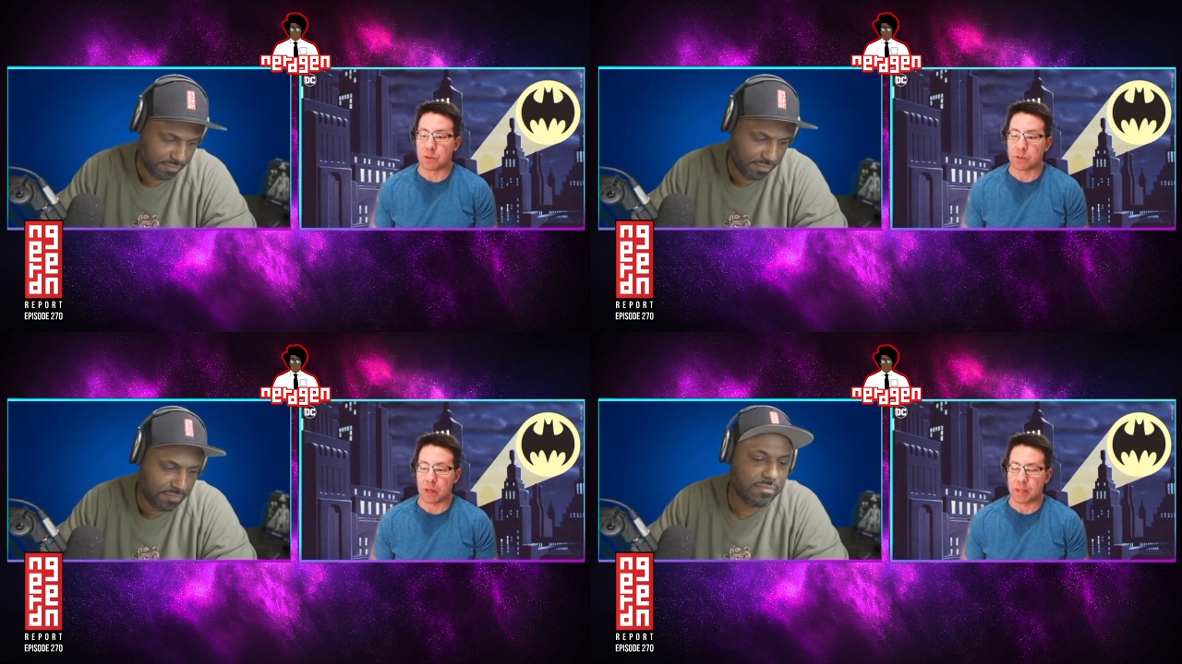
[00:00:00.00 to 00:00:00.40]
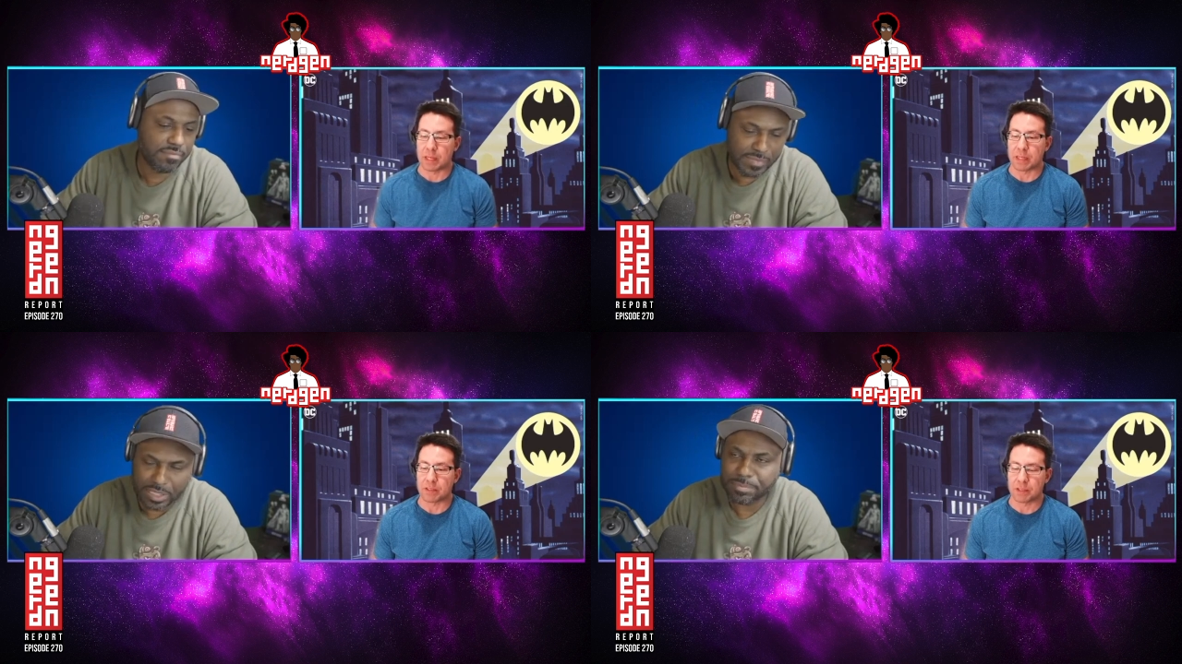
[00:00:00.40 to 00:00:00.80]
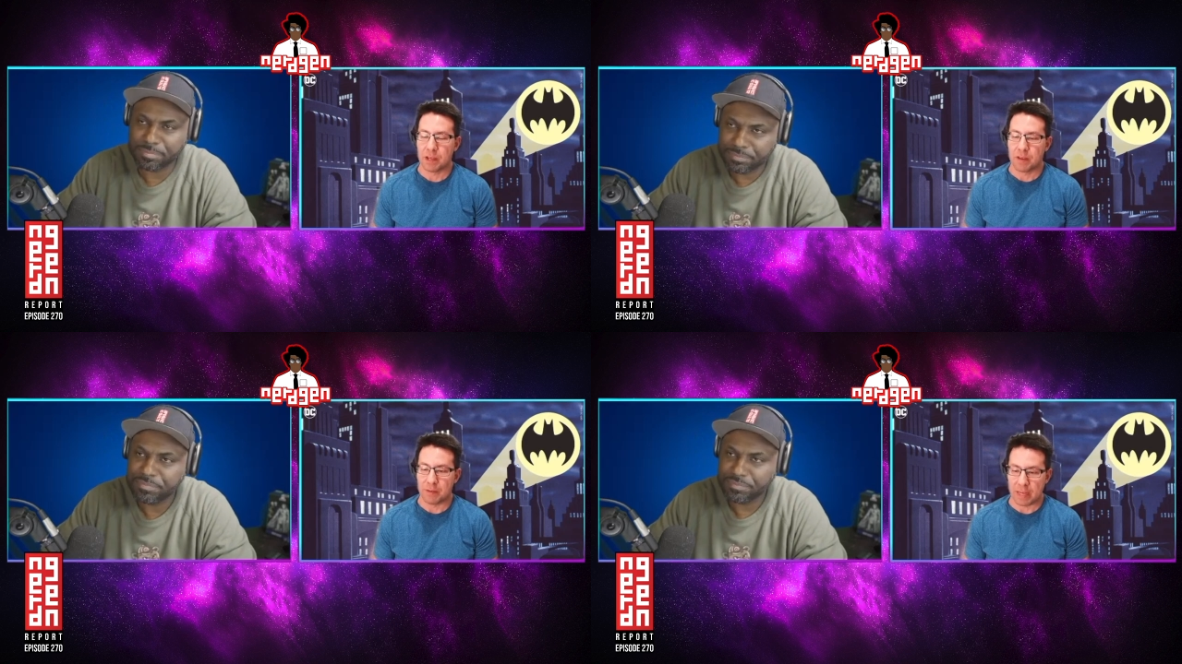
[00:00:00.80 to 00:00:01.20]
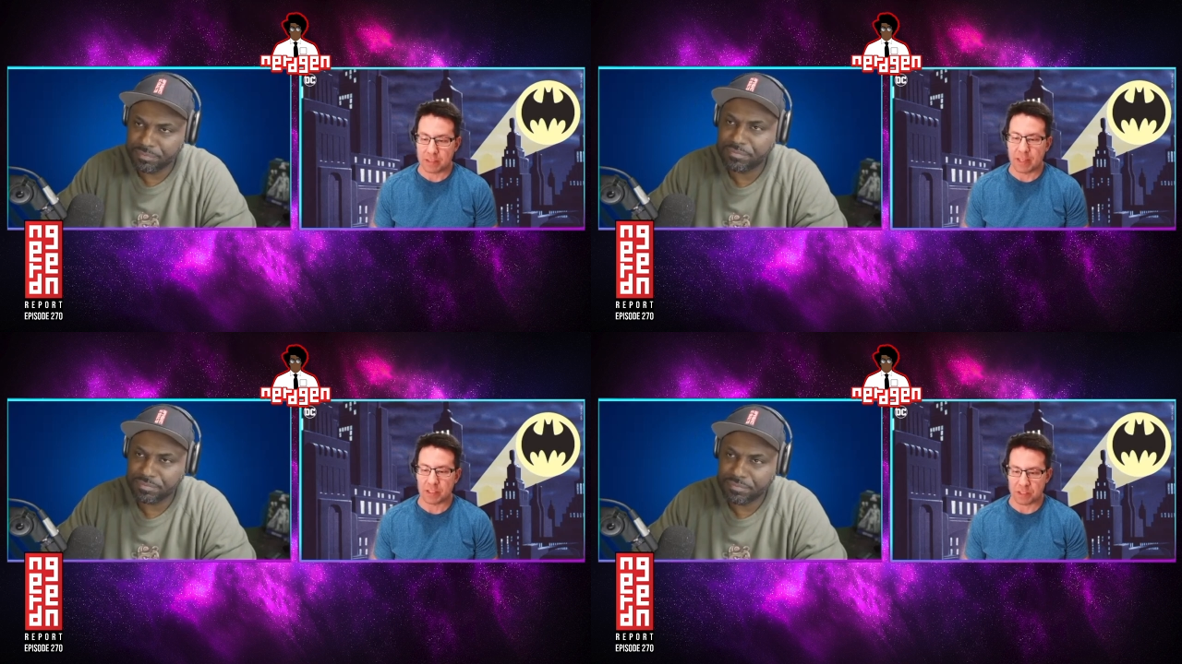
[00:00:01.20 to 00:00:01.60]
Speaker 1: So I think it's Fast
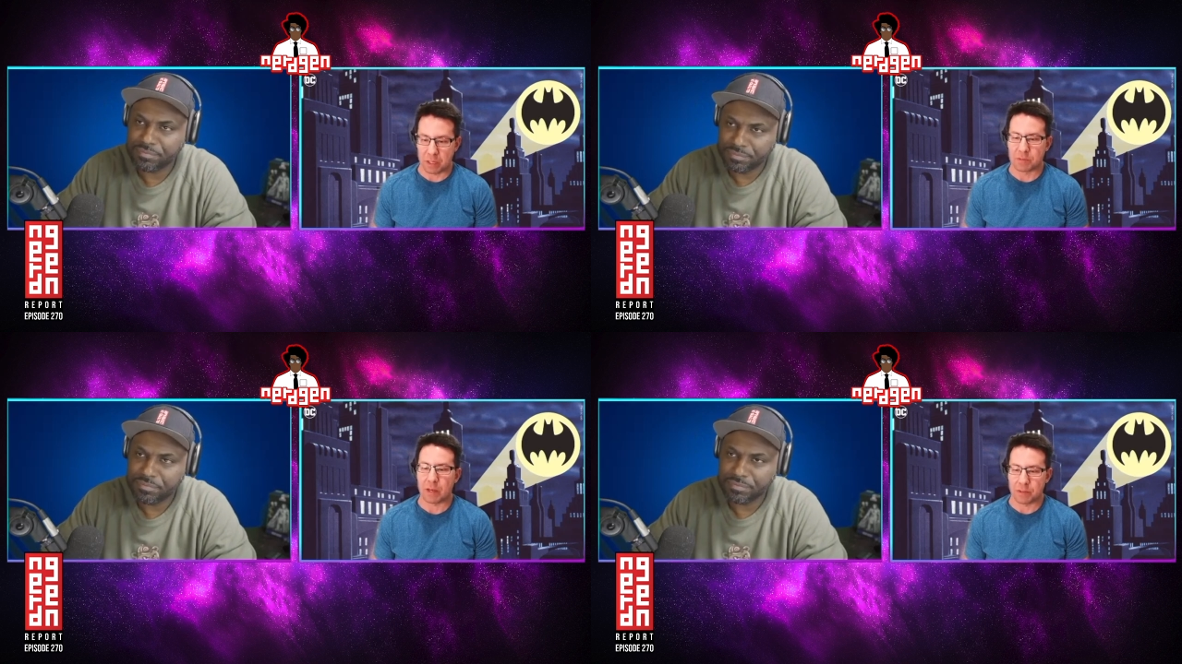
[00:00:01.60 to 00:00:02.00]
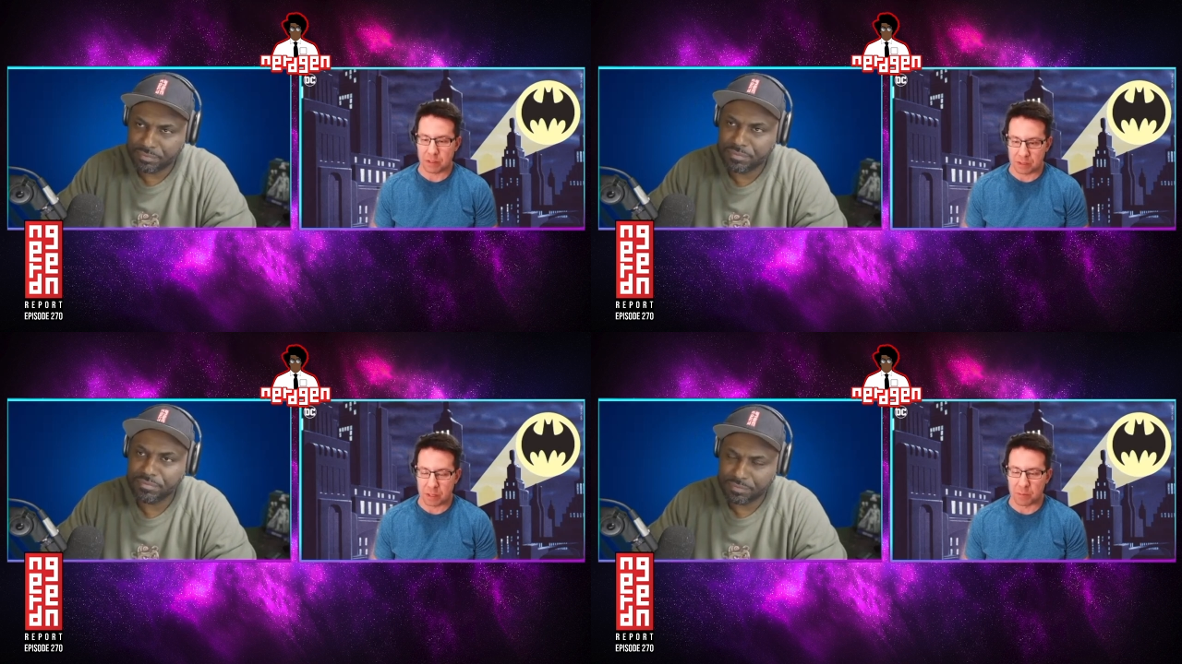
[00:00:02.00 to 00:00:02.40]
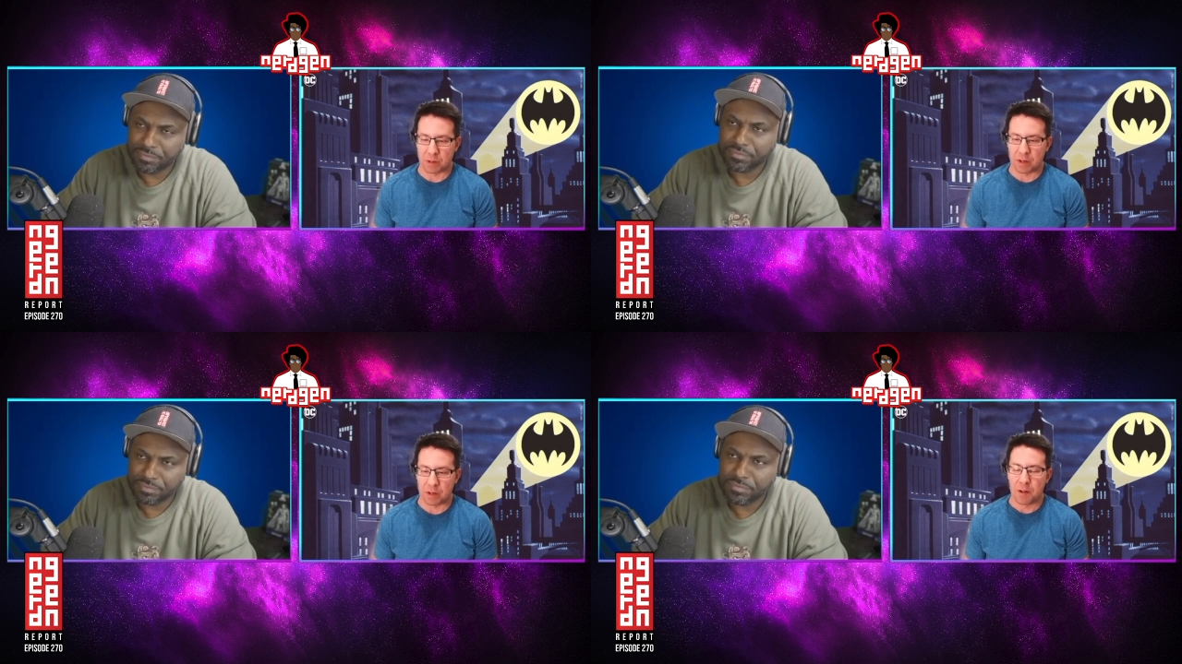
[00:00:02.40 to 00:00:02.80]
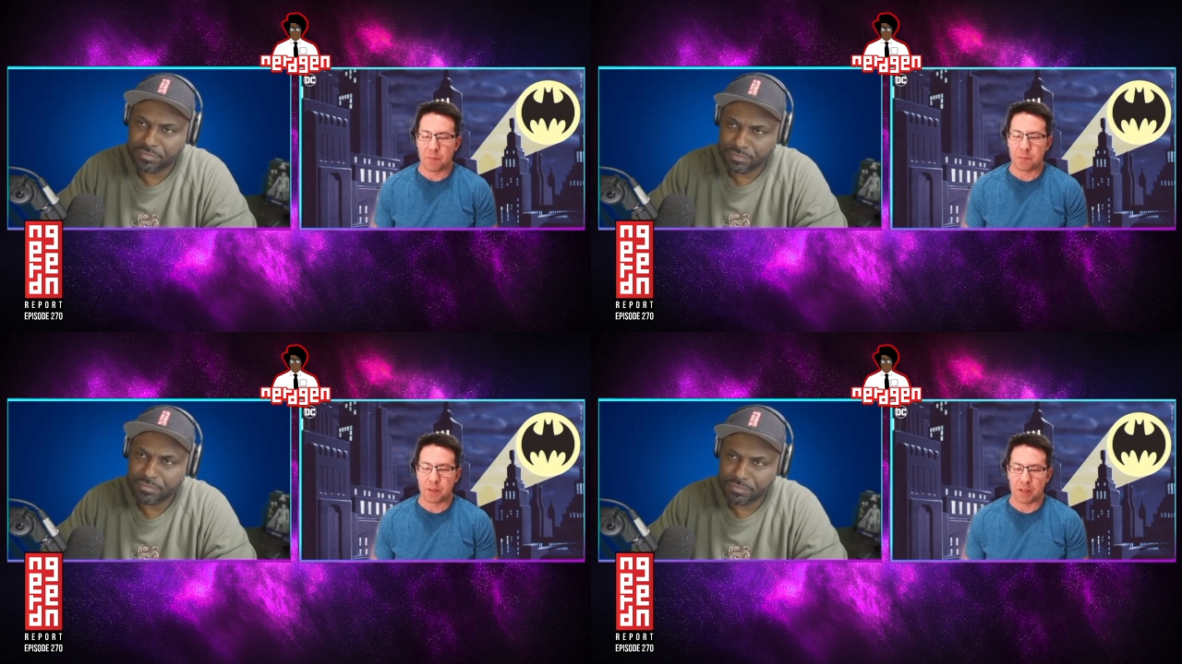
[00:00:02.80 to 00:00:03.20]
X comes out this summer.
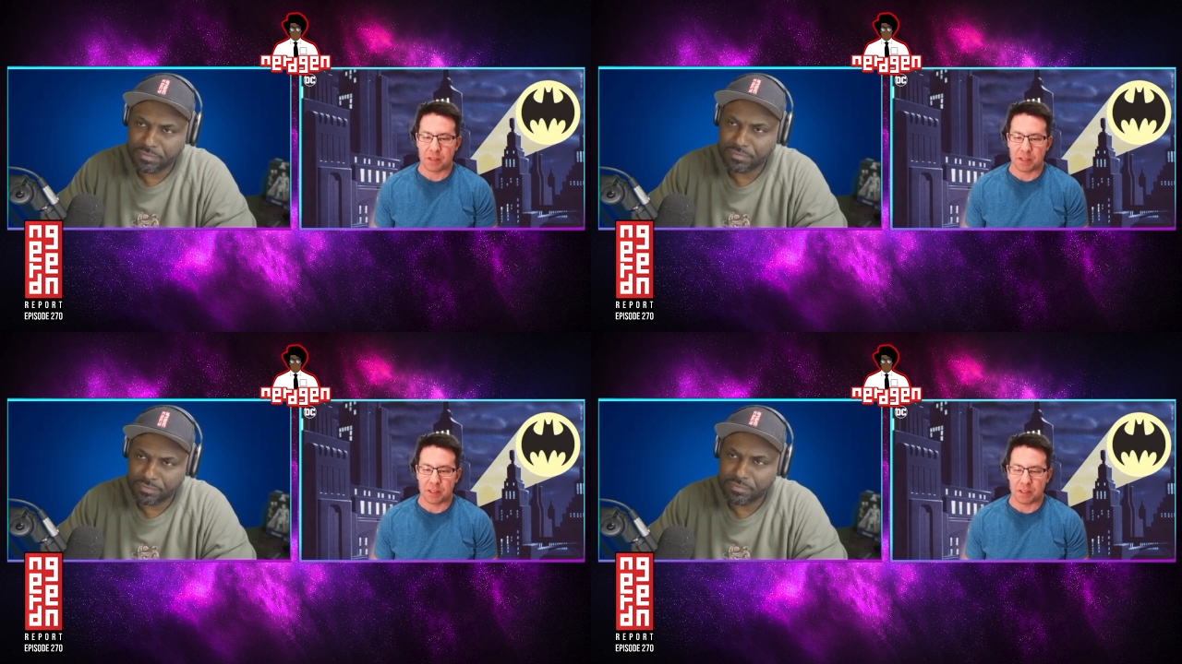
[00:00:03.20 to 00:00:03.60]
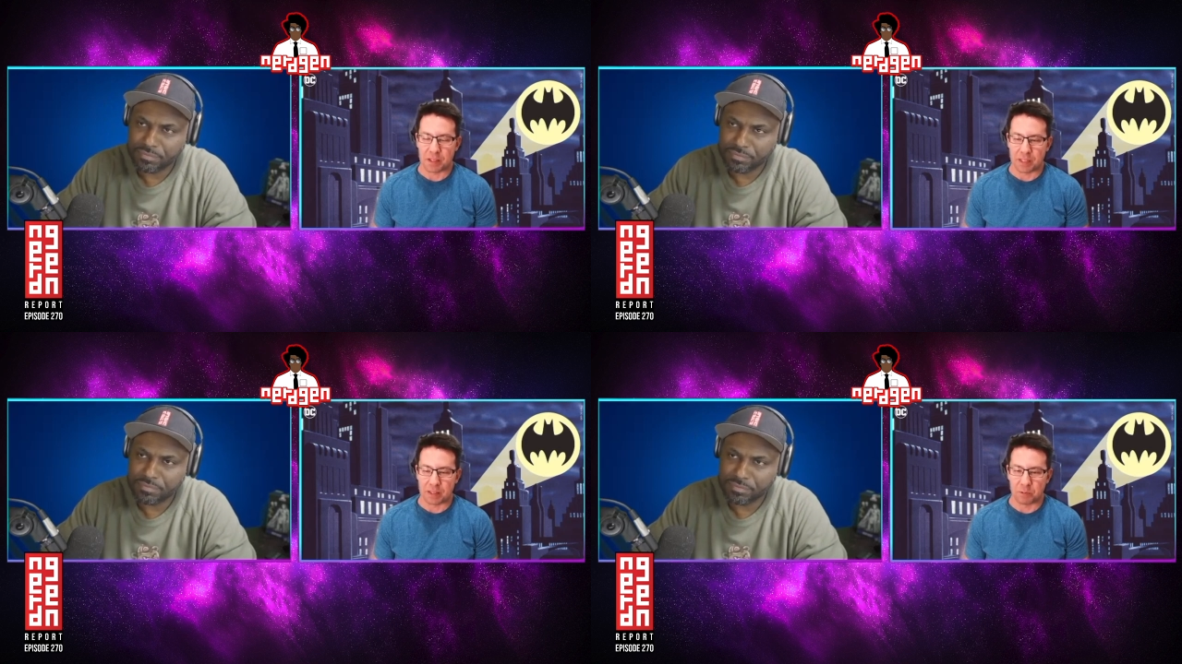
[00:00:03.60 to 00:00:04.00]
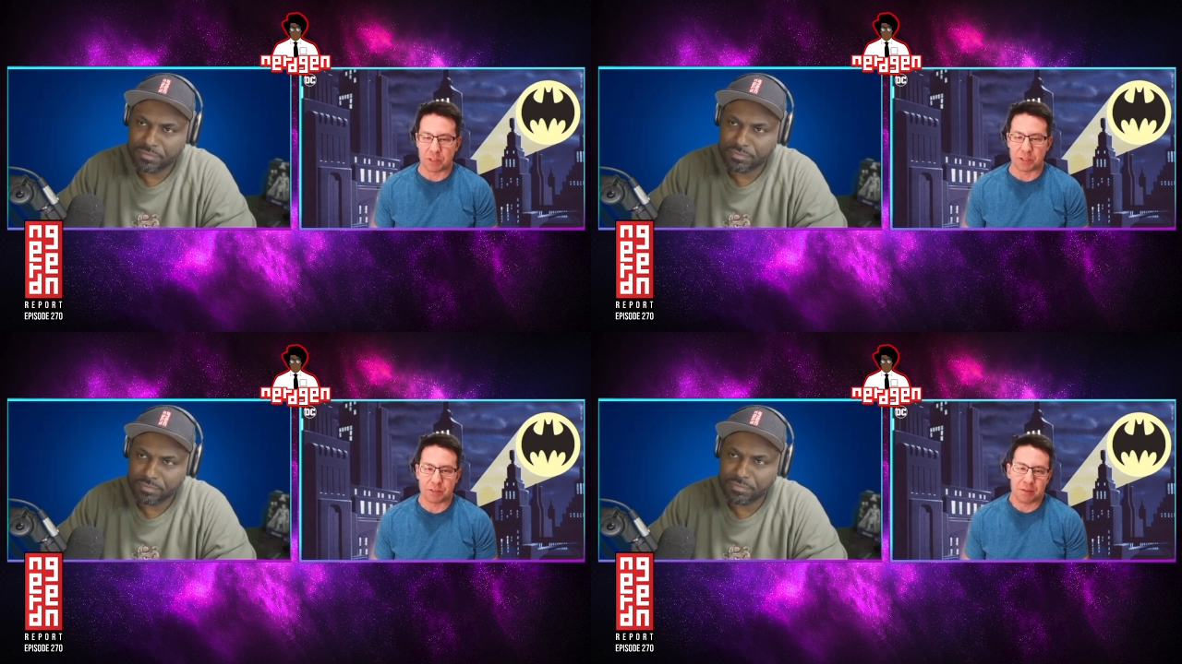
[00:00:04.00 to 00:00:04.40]
You get, which is